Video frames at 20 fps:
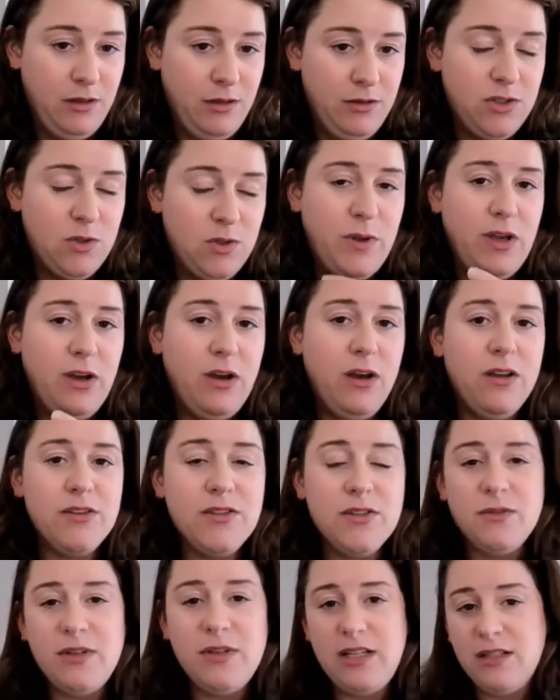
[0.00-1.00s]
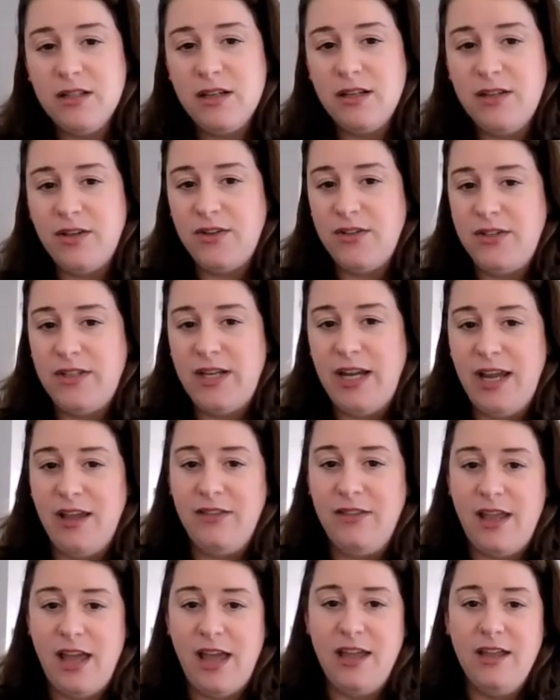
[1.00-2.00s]
So we also need to
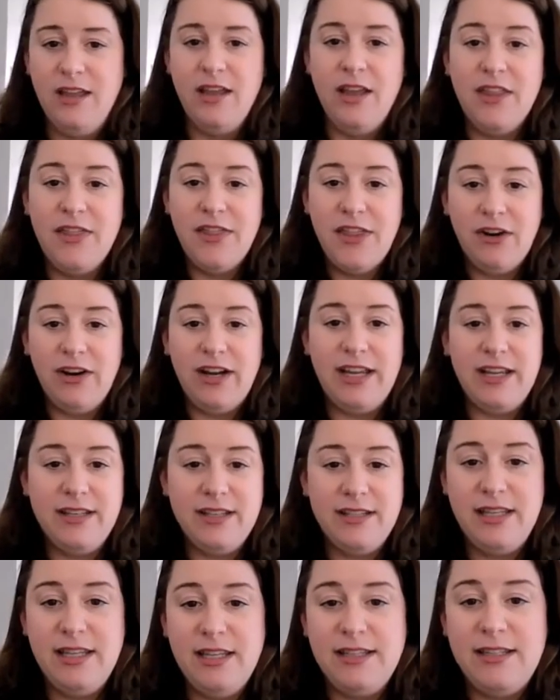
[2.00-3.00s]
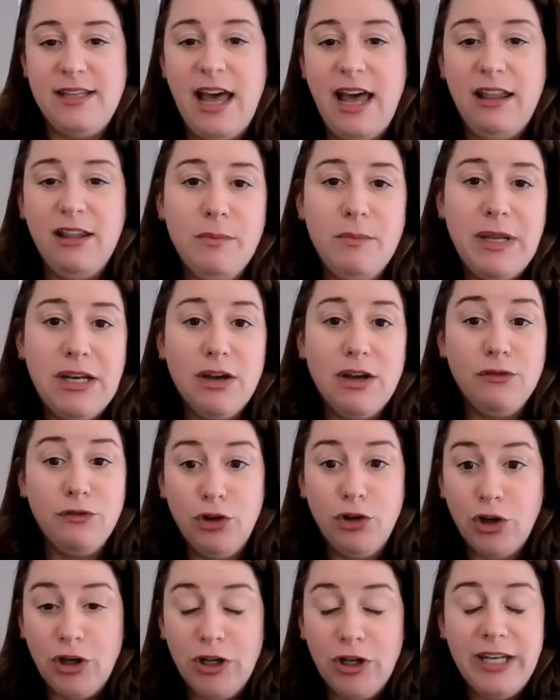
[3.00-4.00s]
understand that there is this element
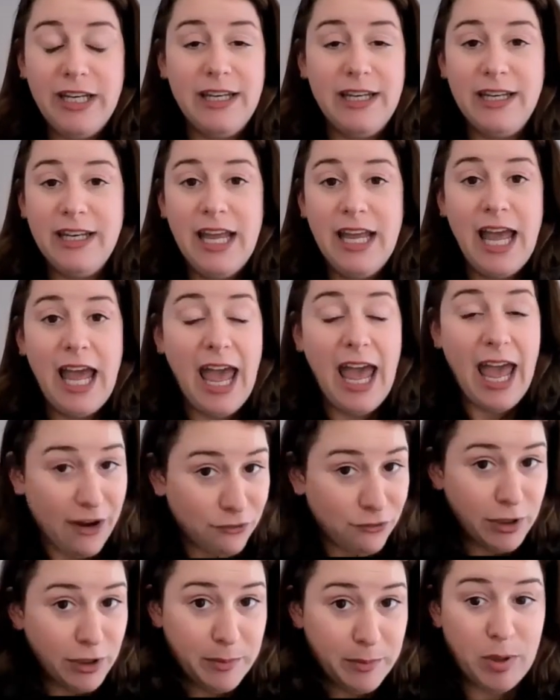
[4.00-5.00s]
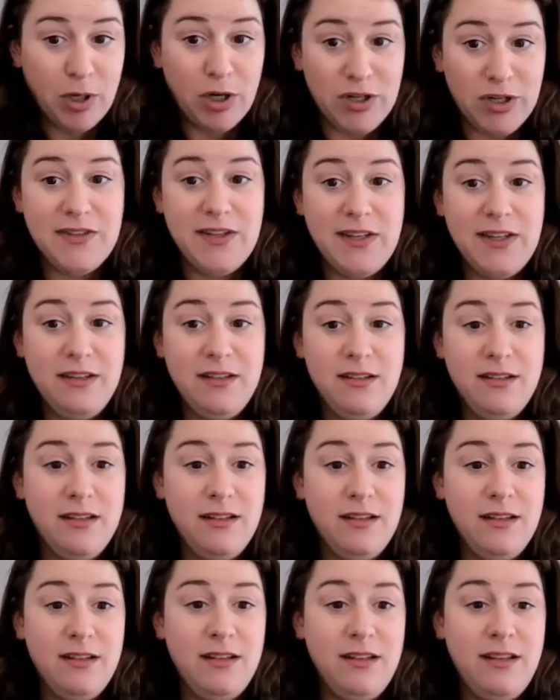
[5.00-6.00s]
of good in every person,
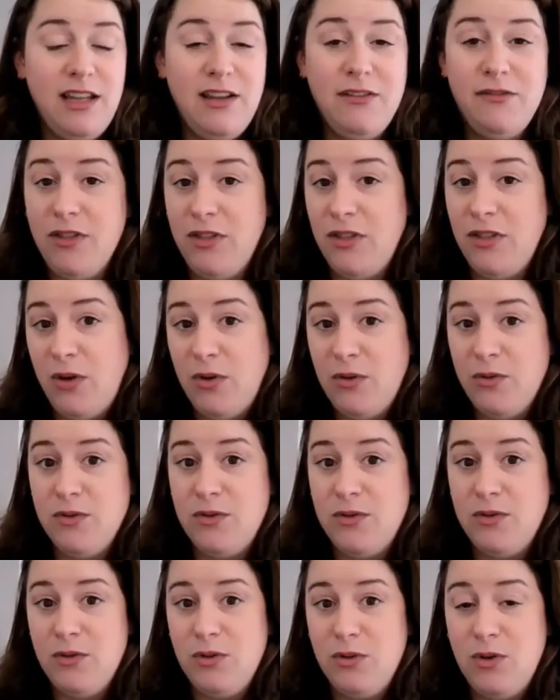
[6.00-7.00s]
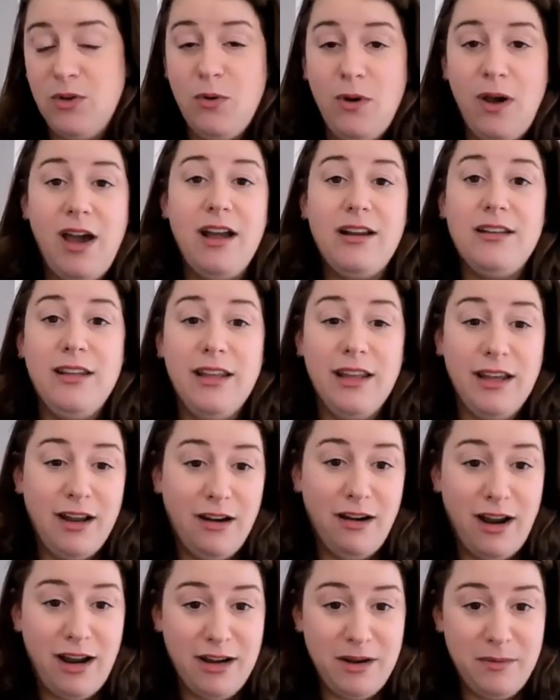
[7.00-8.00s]
even those who act like
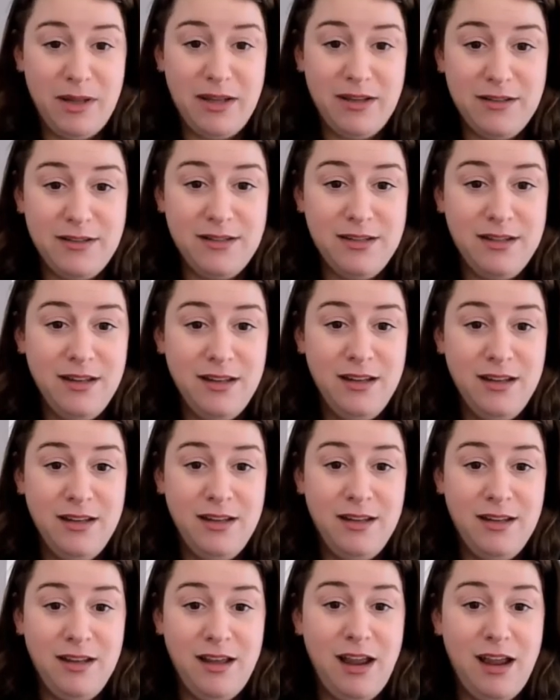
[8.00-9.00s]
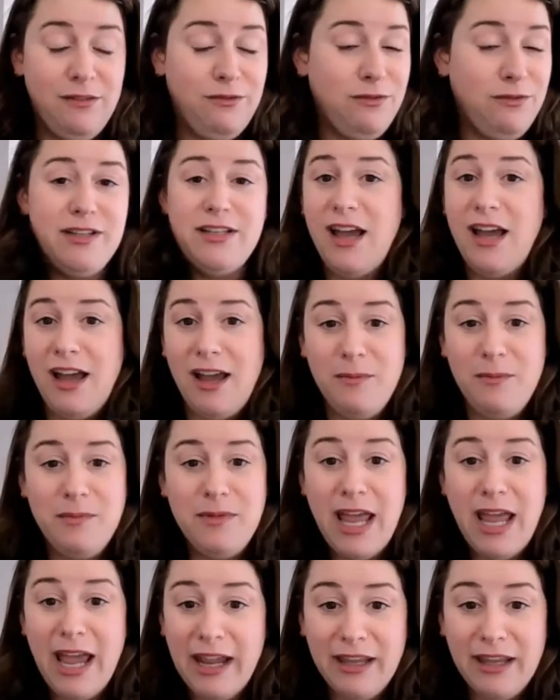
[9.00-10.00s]
our enemies. Every
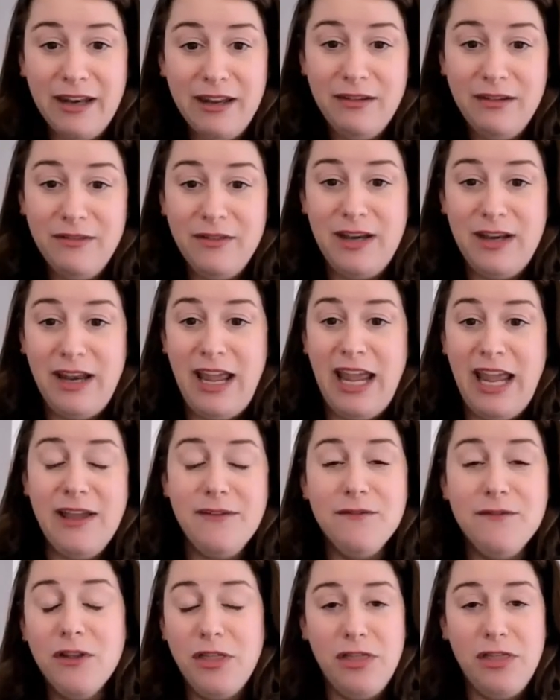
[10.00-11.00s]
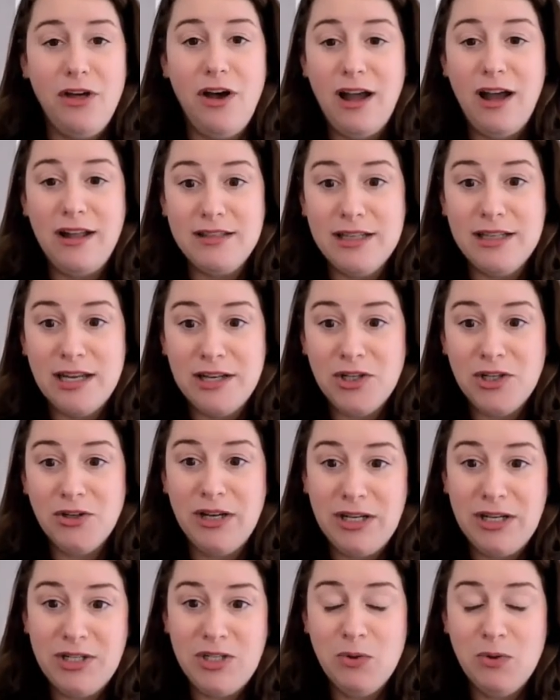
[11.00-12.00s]
time negative and hateful thoughts enter
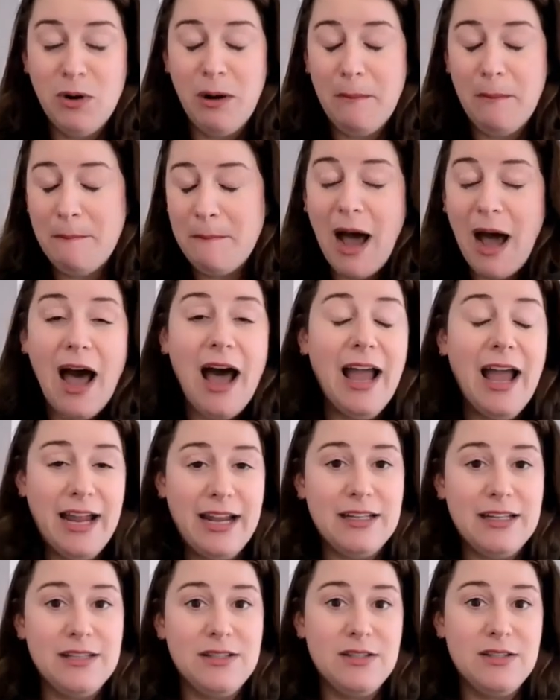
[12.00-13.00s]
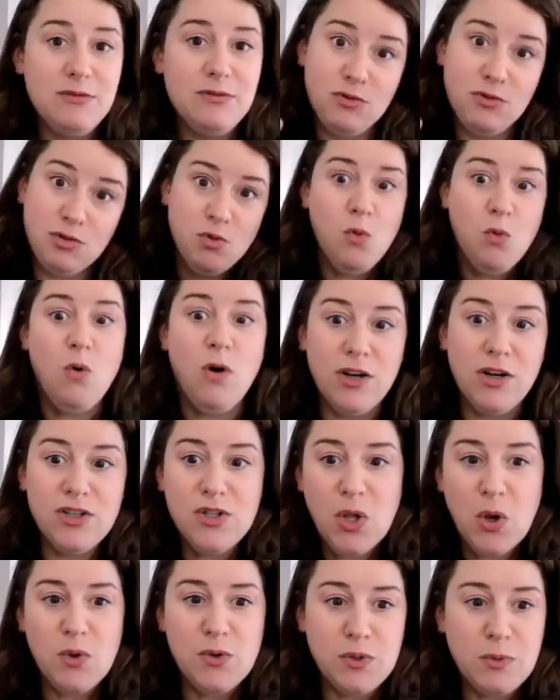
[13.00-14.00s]
into our minds
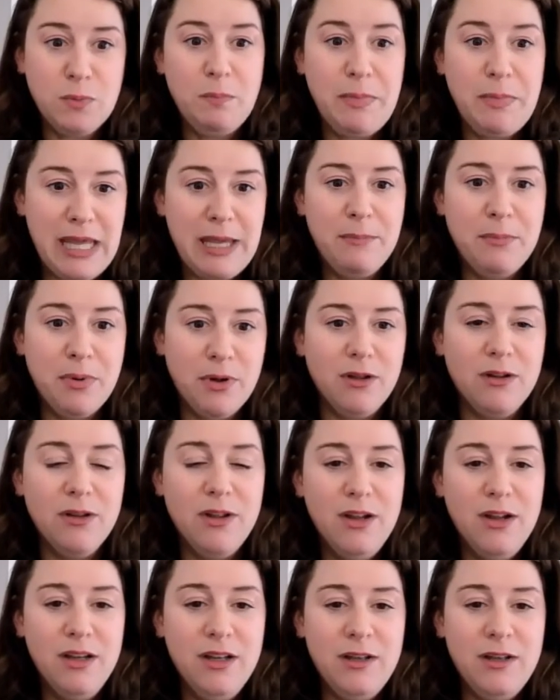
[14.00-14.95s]
towards those people,